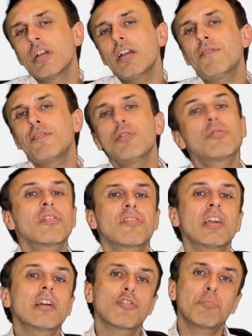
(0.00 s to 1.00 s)
if you can
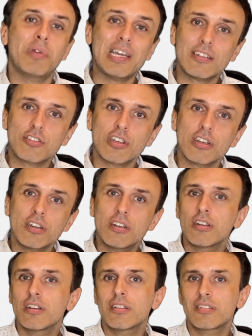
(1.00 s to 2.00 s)
think of a picture,
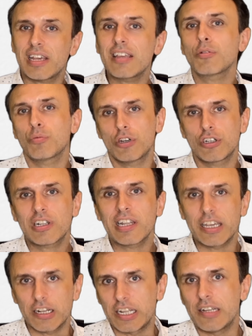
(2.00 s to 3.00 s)
say the word
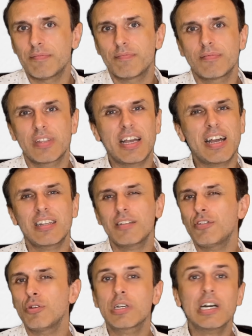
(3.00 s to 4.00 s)
clearly. And if
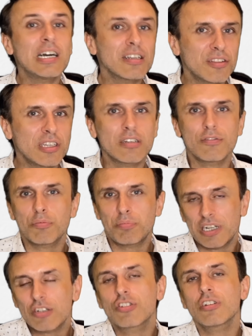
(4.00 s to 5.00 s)
you can't think of a
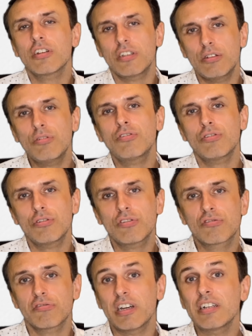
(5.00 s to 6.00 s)
picture, you should
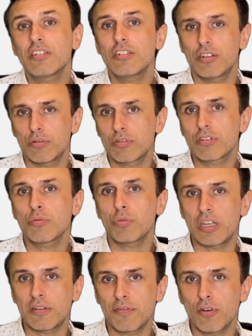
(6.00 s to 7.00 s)
try to use the
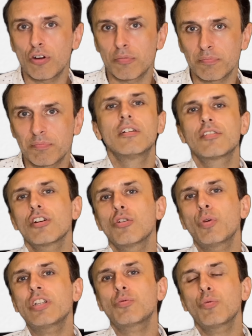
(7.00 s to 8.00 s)
weak form. So
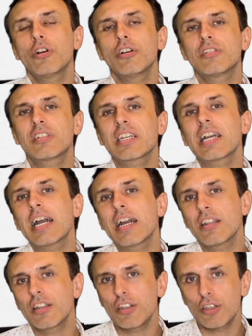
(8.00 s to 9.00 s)
which words
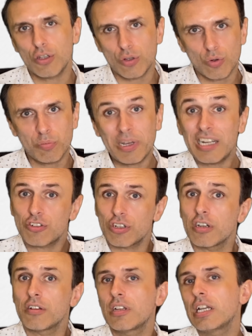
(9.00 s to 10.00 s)
can you
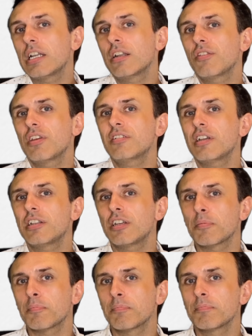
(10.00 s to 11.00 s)
picture in this idiom?